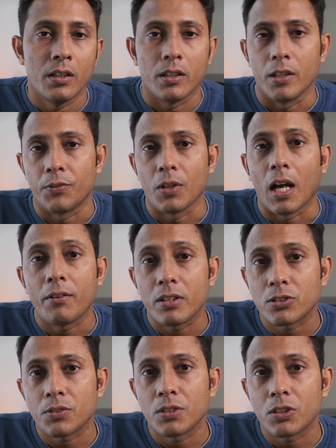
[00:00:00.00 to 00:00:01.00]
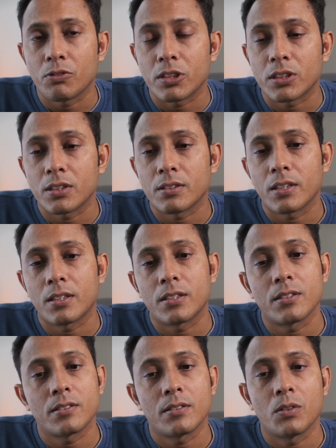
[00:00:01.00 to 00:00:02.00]
If you have answered this question, that it
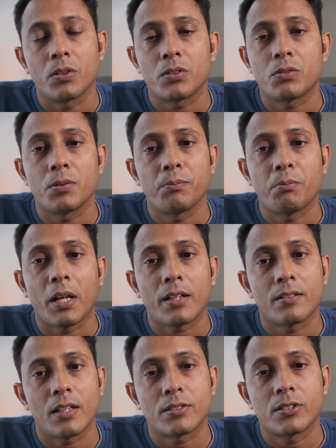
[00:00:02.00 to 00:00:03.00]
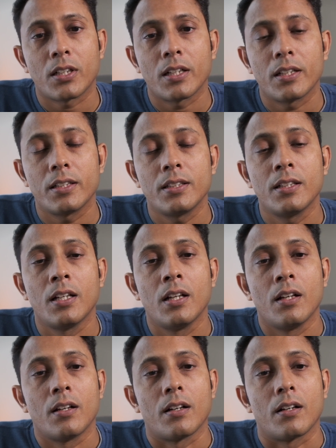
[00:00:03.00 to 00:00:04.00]
is going to impact drastically
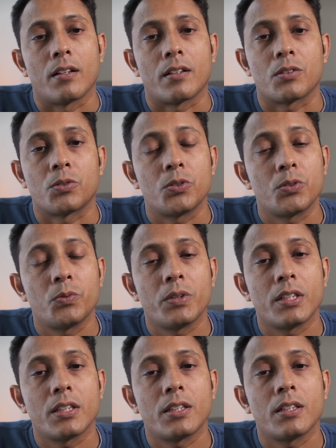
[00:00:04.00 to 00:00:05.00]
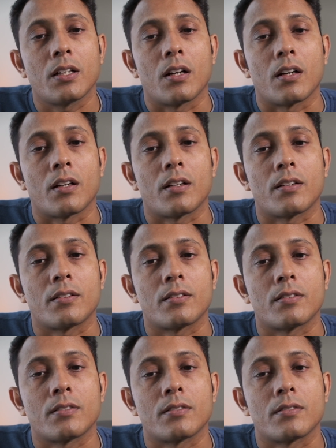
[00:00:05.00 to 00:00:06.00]
in a good way,
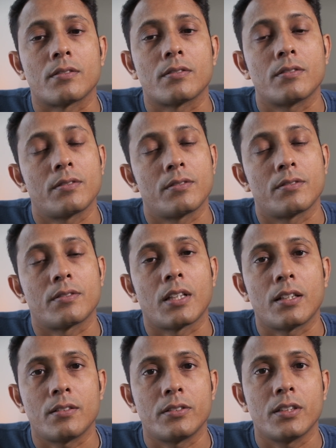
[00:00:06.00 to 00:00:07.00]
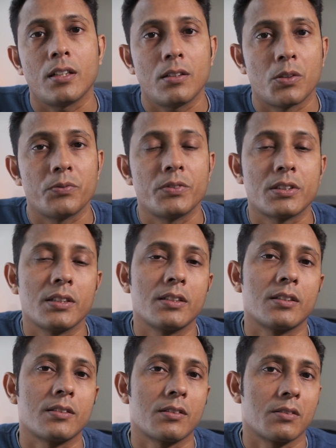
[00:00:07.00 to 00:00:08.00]
and then yeah, obviously
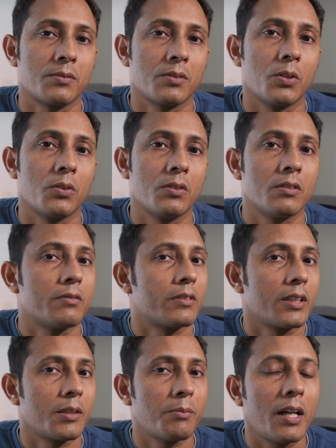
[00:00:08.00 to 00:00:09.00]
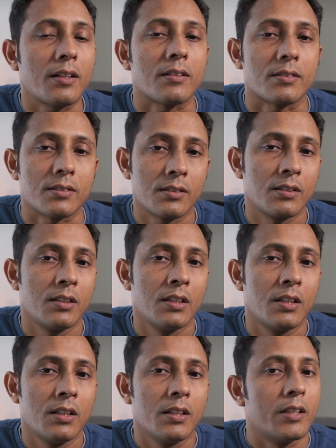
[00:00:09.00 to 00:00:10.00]
this goal really matters.
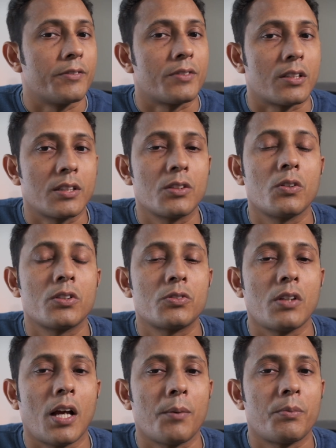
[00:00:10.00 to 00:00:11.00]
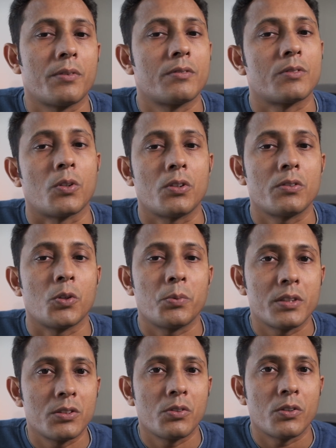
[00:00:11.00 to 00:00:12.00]
If nothing going to happen or
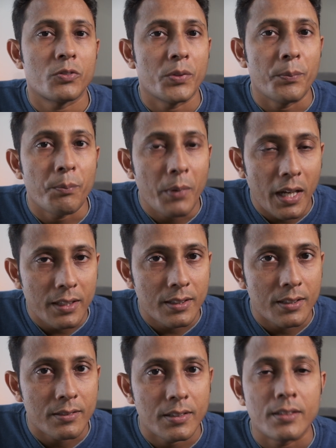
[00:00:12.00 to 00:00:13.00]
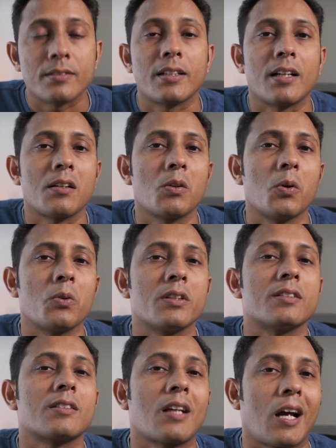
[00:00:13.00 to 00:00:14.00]
nobody is going to impact it, then that goal
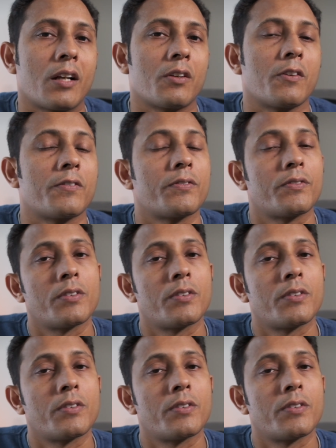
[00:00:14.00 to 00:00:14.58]
is kind of